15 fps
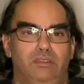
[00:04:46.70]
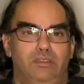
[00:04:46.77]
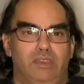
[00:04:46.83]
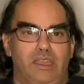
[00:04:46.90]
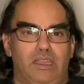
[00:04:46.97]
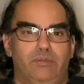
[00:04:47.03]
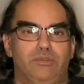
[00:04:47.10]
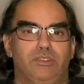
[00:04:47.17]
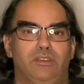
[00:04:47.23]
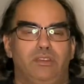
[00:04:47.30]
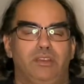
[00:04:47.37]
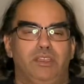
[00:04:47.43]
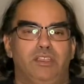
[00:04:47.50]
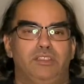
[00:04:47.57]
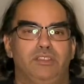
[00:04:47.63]
Amazon
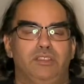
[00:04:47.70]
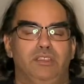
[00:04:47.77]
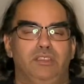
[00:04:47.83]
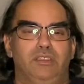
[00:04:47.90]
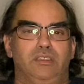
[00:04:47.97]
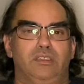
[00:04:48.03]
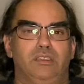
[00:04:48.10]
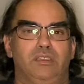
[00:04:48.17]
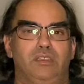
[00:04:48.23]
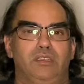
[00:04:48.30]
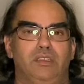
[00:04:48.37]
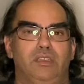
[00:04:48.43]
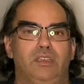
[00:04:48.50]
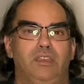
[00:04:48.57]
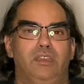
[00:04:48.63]
HD,
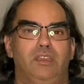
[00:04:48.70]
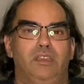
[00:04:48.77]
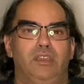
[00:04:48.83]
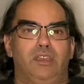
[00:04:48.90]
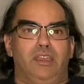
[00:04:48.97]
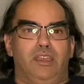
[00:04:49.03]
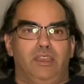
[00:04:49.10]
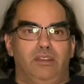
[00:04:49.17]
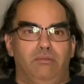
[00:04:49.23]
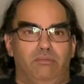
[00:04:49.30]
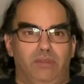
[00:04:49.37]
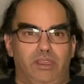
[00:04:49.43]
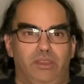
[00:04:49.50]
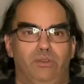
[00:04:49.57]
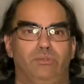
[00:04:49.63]
and
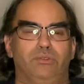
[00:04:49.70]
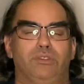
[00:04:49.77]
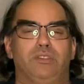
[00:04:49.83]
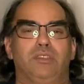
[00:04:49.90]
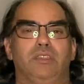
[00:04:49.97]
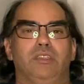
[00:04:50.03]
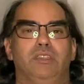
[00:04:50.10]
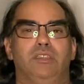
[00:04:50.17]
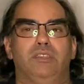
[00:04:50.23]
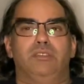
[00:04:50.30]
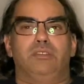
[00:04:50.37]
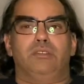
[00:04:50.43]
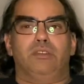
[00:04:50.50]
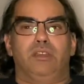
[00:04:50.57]
my own CDs